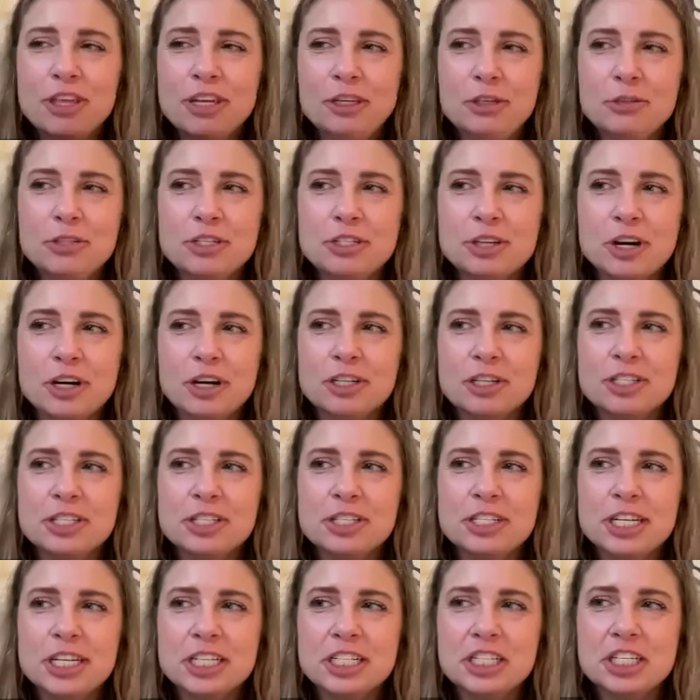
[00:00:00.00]
that you searched the
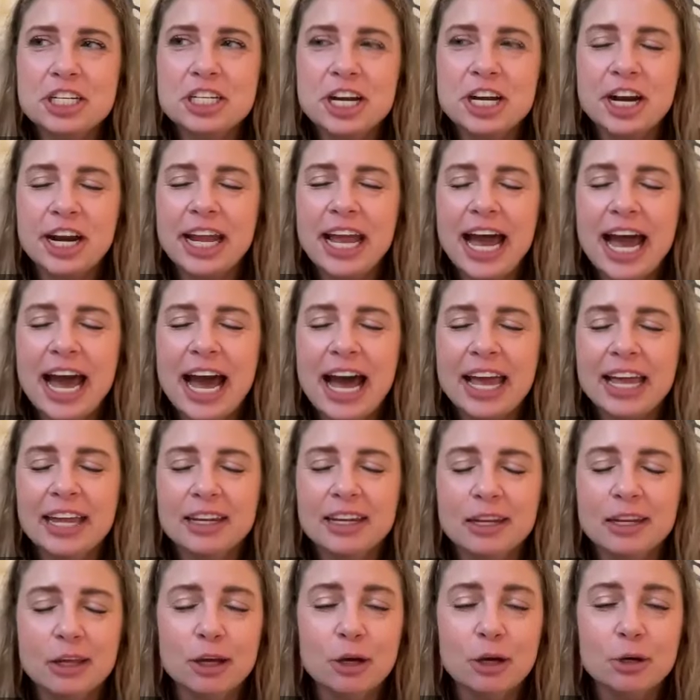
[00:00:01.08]
dictionary high
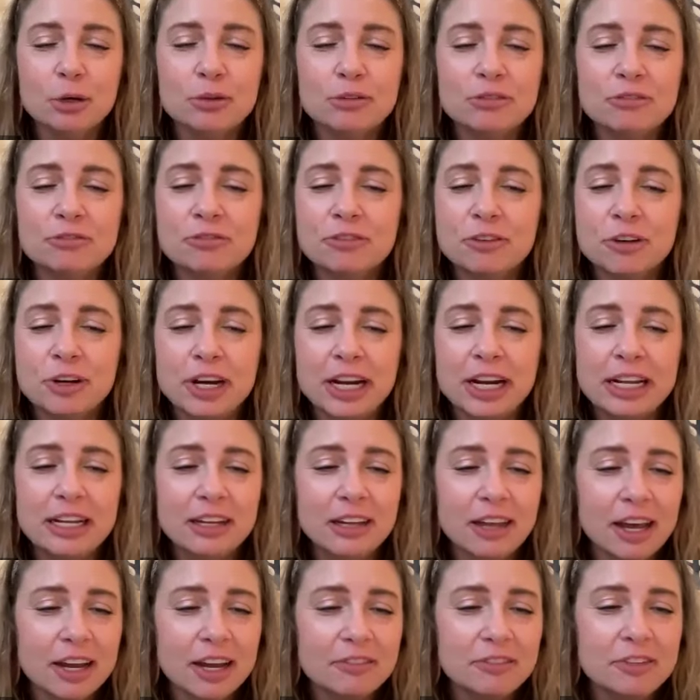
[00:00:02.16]
and low for a
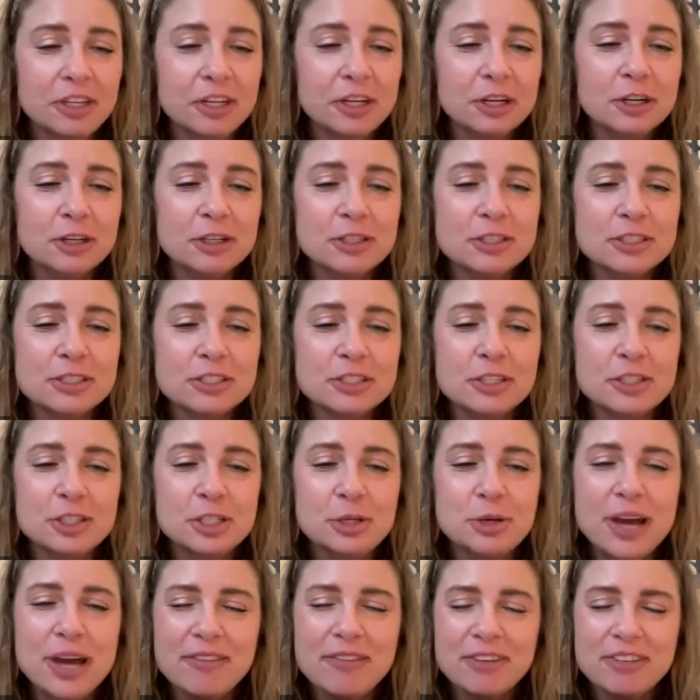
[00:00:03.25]
lot of years. Do
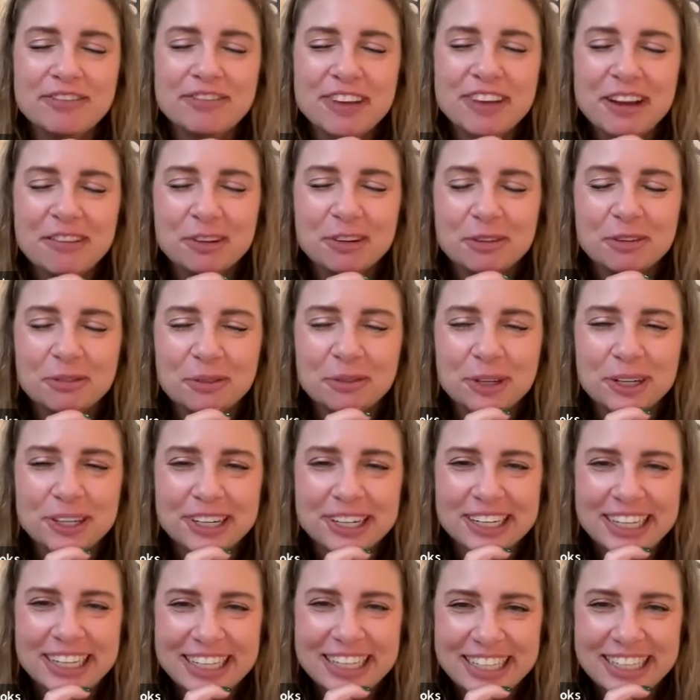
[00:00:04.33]
you have a favorite
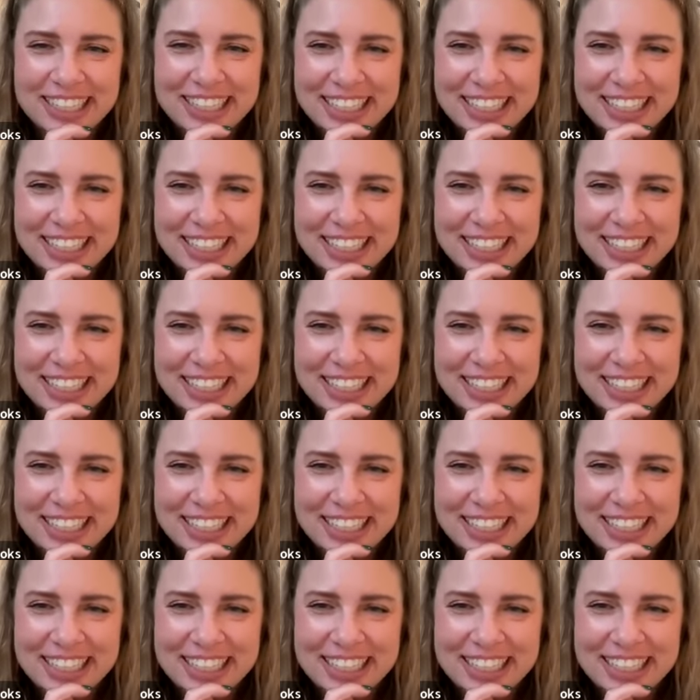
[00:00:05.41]
word?